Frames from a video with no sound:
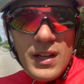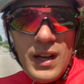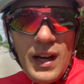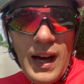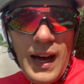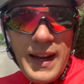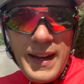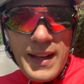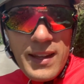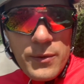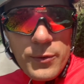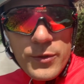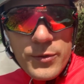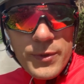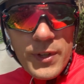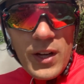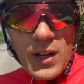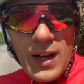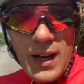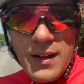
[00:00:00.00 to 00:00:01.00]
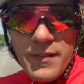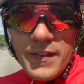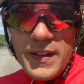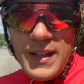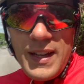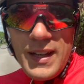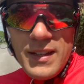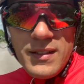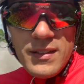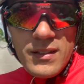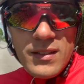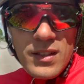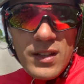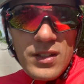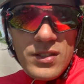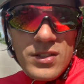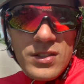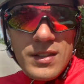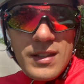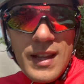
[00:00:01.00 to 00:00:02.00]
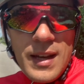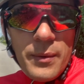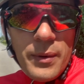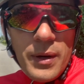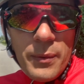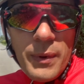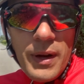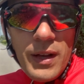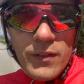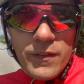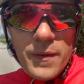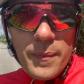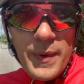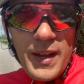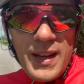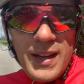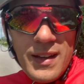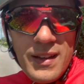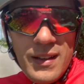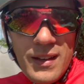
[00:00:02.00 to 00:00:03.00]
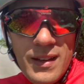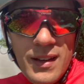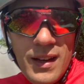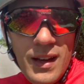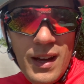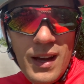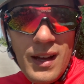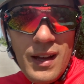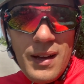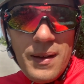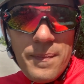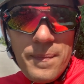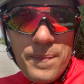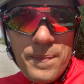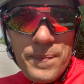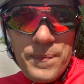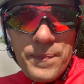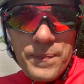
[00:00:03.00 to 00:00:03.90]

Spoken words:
I get the ones that got caffeine in because they work well for me. And